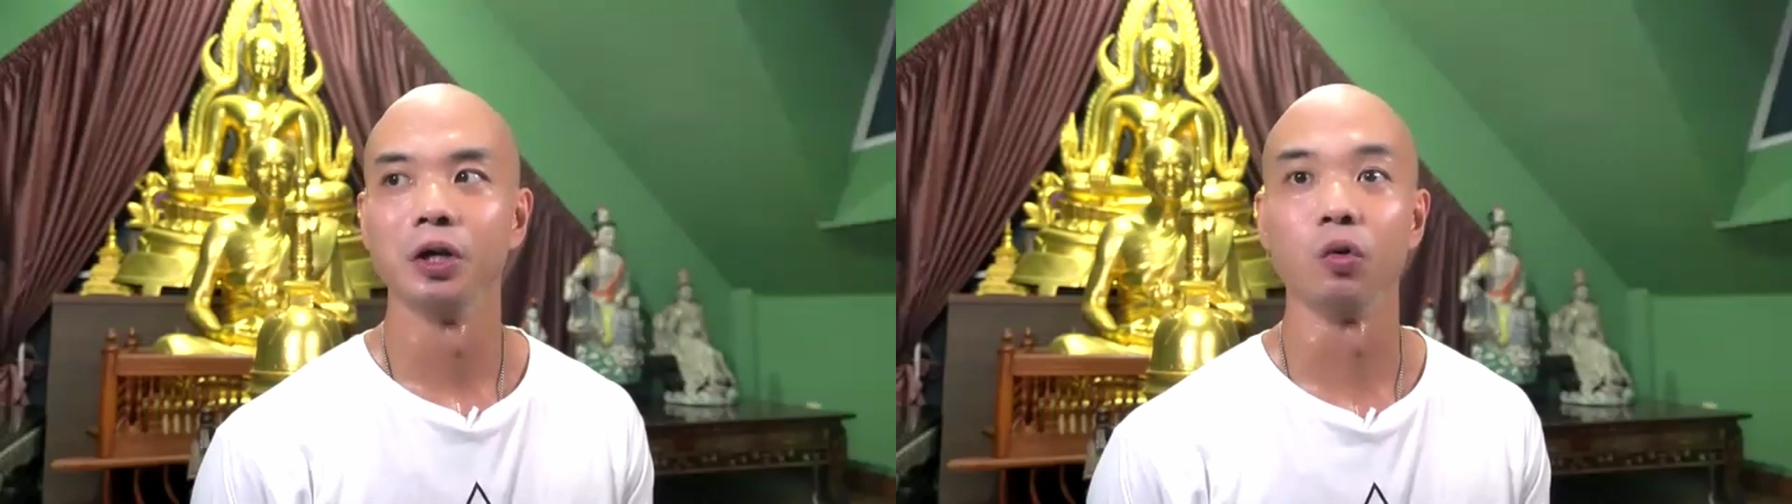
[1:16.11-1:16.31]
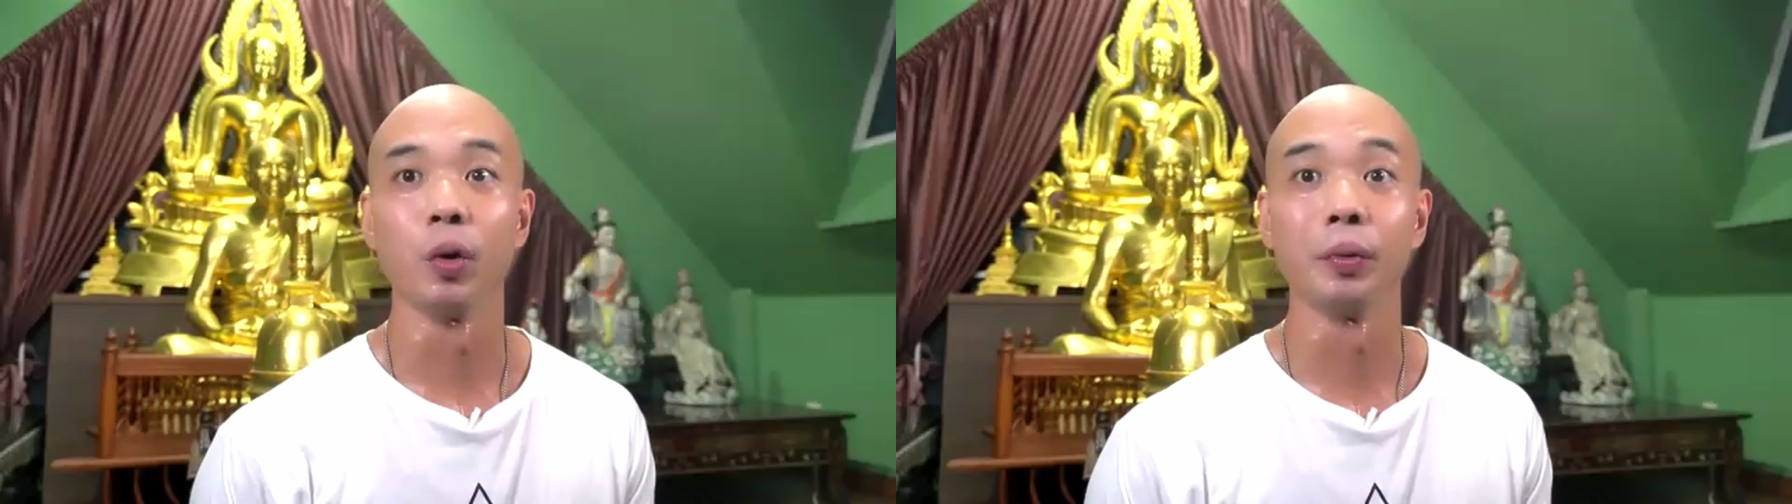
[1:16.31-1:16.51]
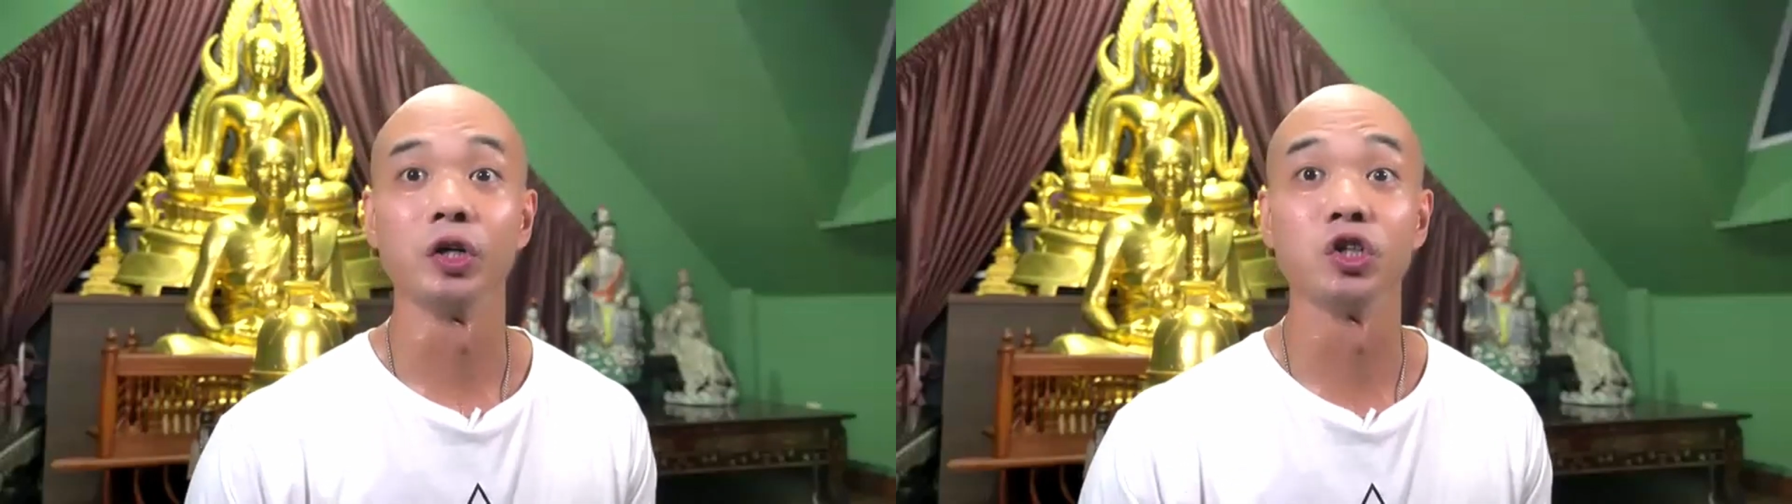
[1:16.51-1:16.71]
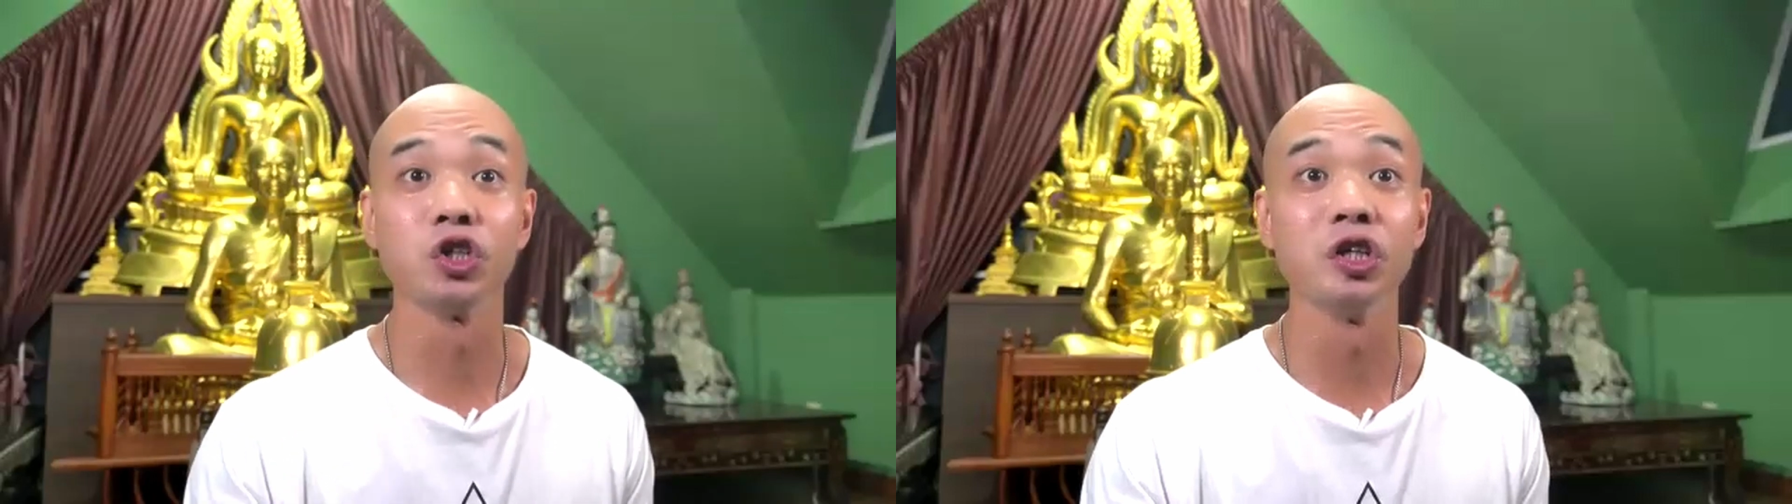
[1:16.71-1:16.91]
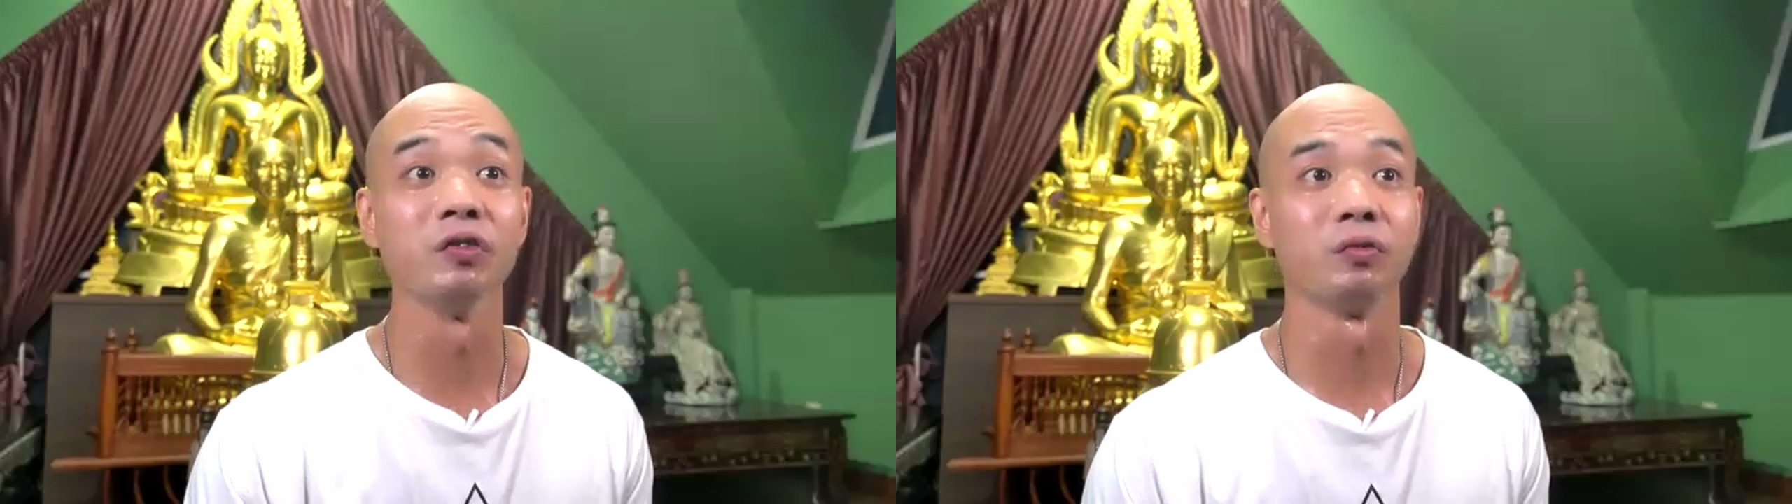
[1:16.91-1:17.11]
or when we
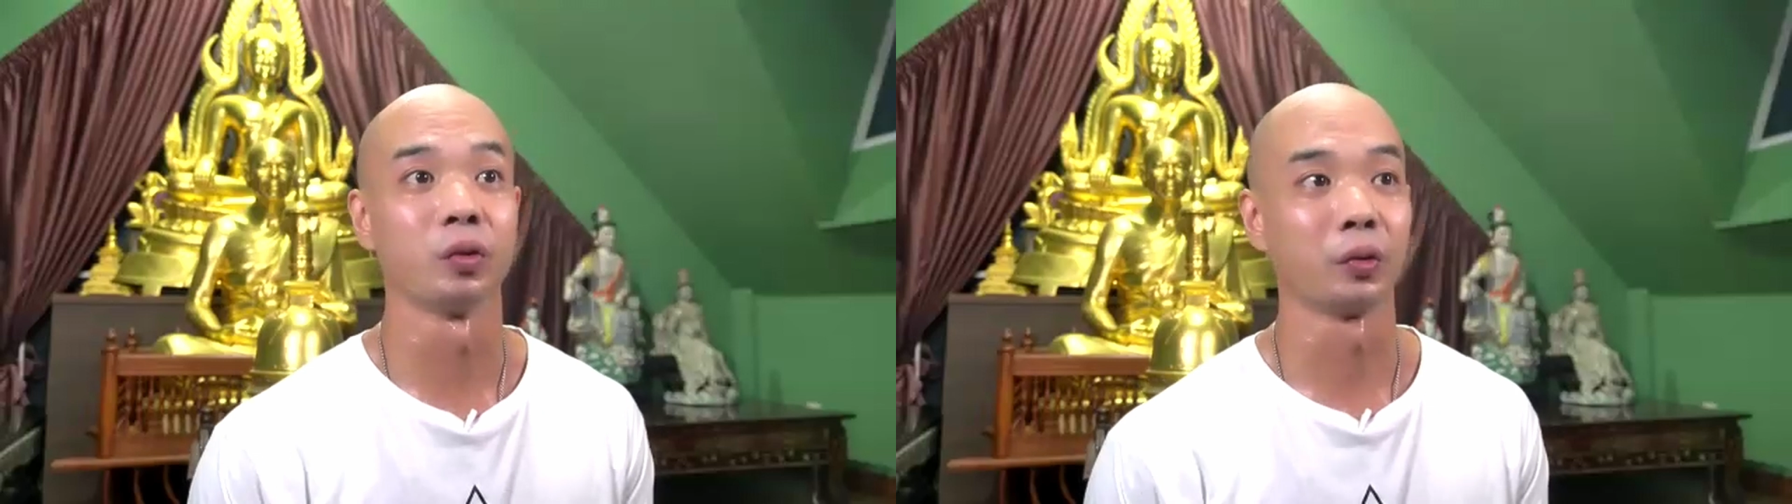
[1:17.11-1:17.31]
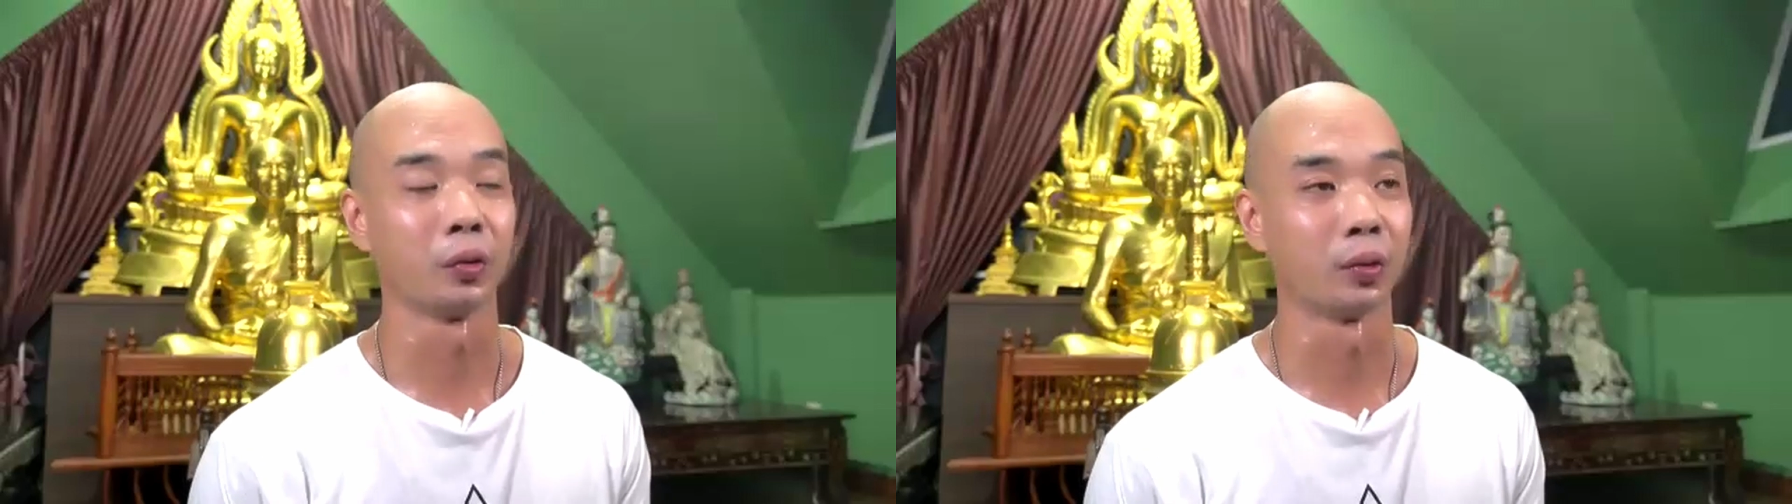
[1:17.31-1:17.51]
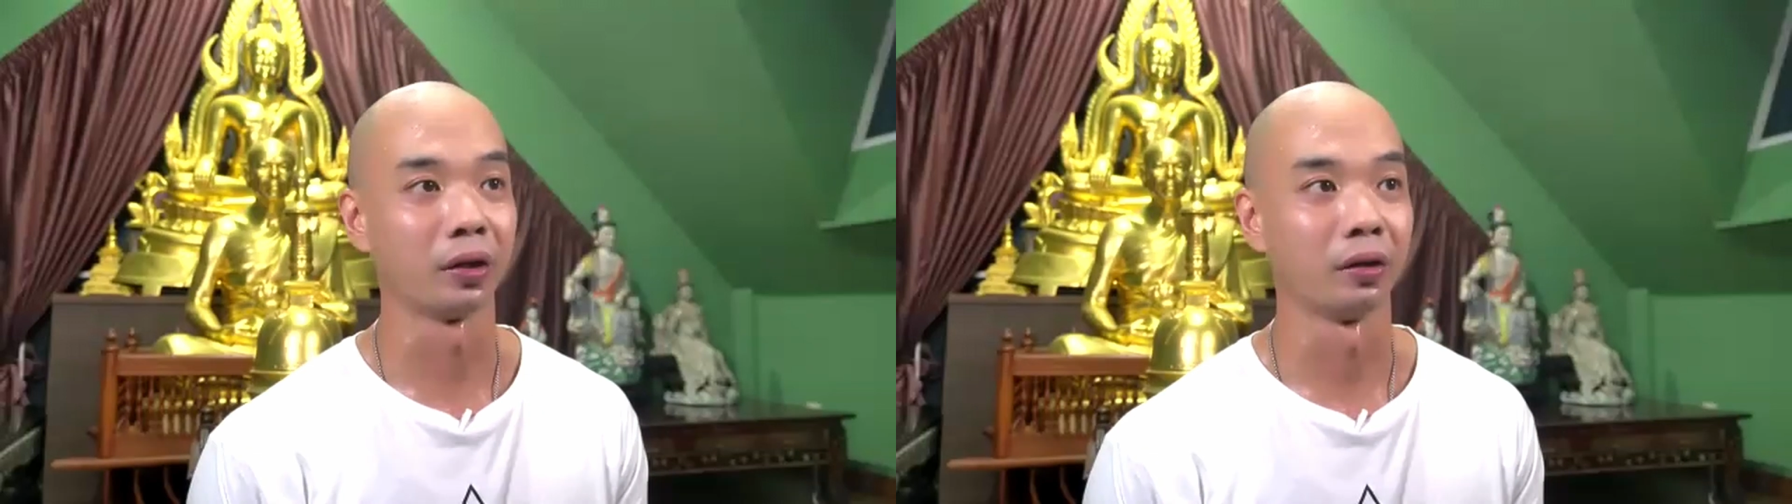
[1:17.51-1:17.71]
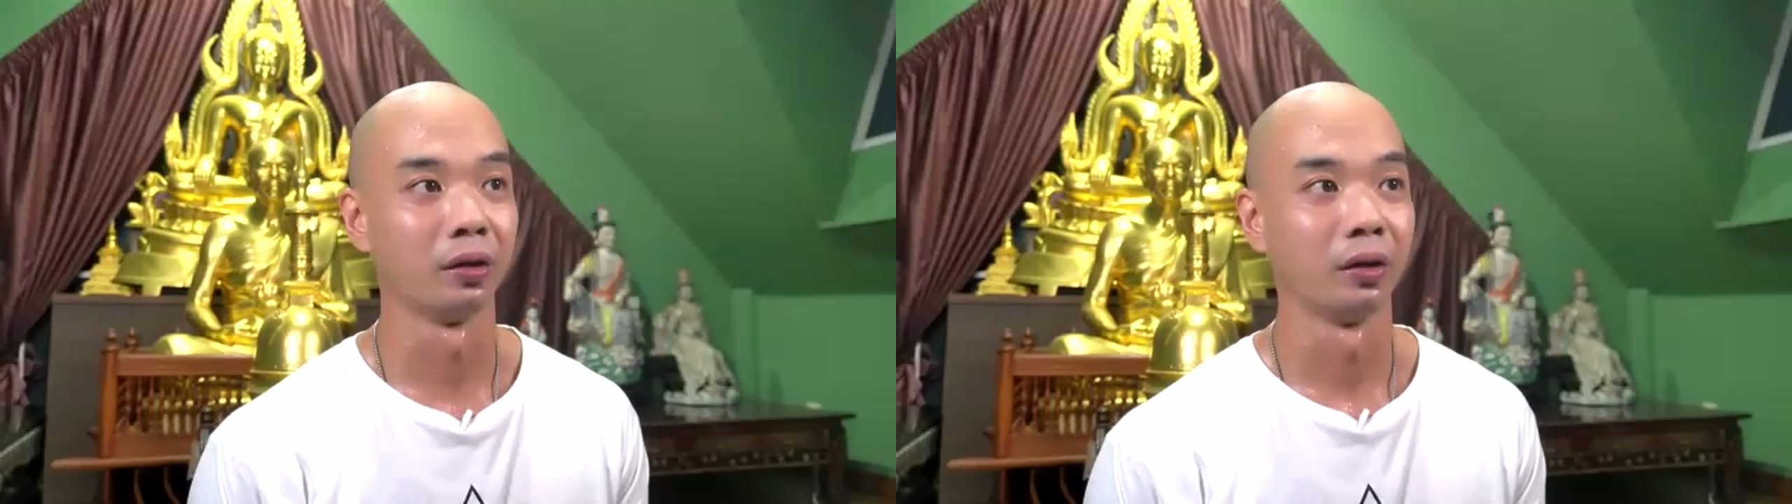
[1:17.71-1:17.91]
achieve what we want.